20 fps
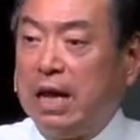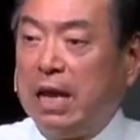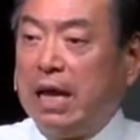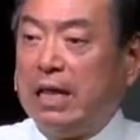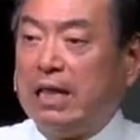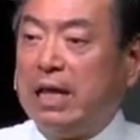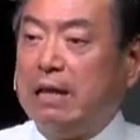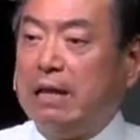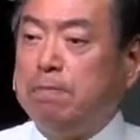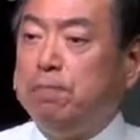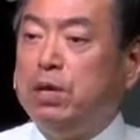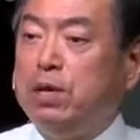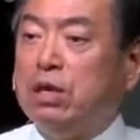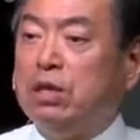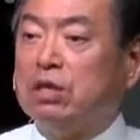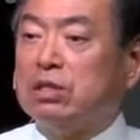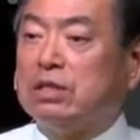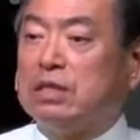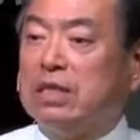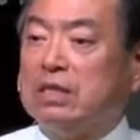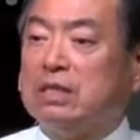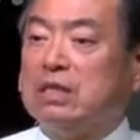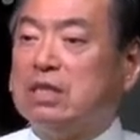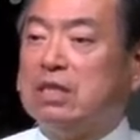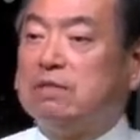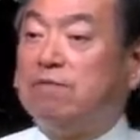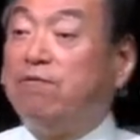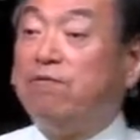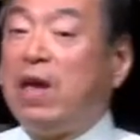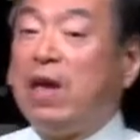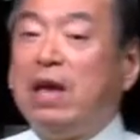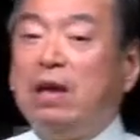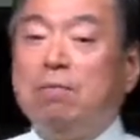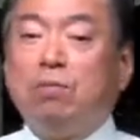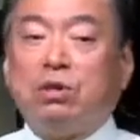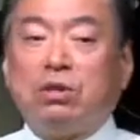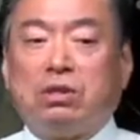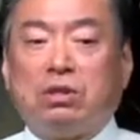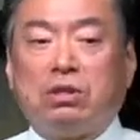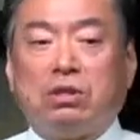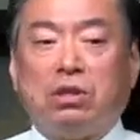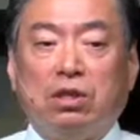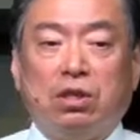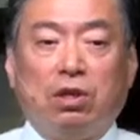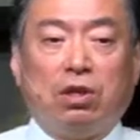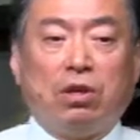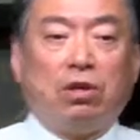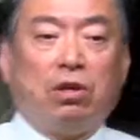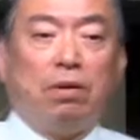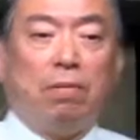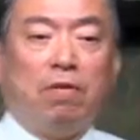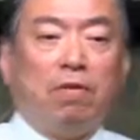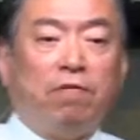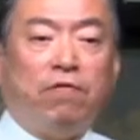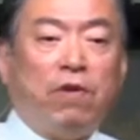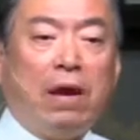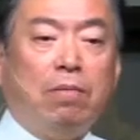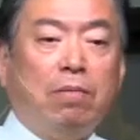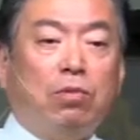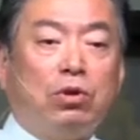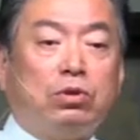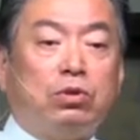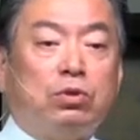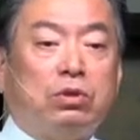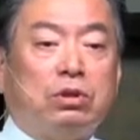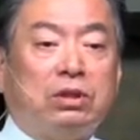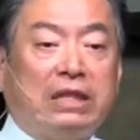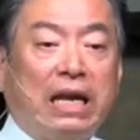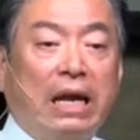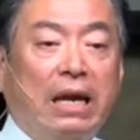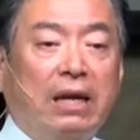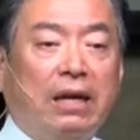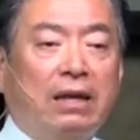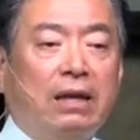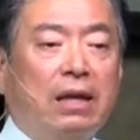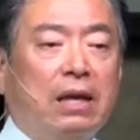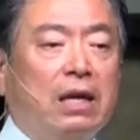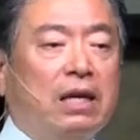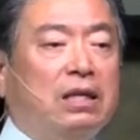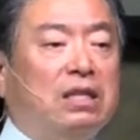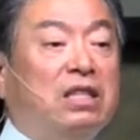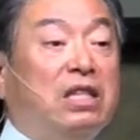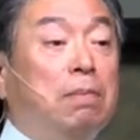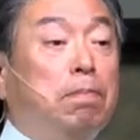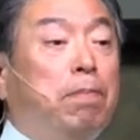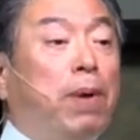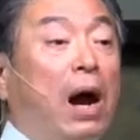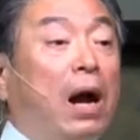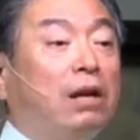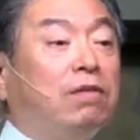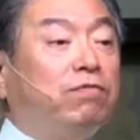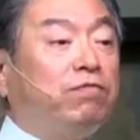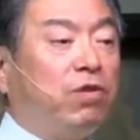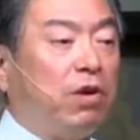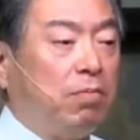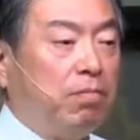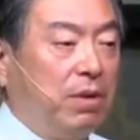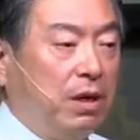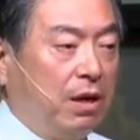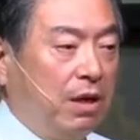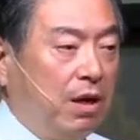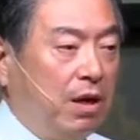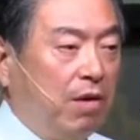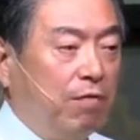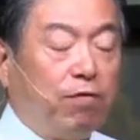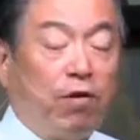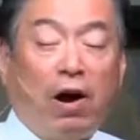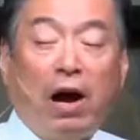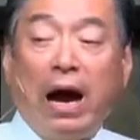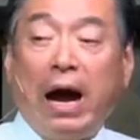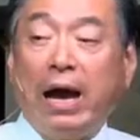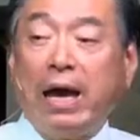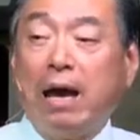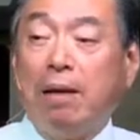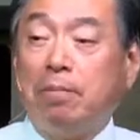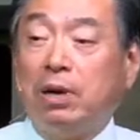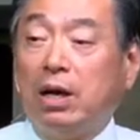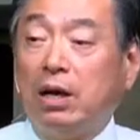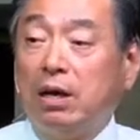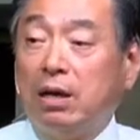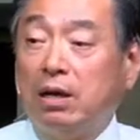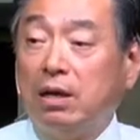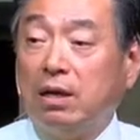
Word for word: And then Peter says this famous you know famous saying, depart from me, for I am a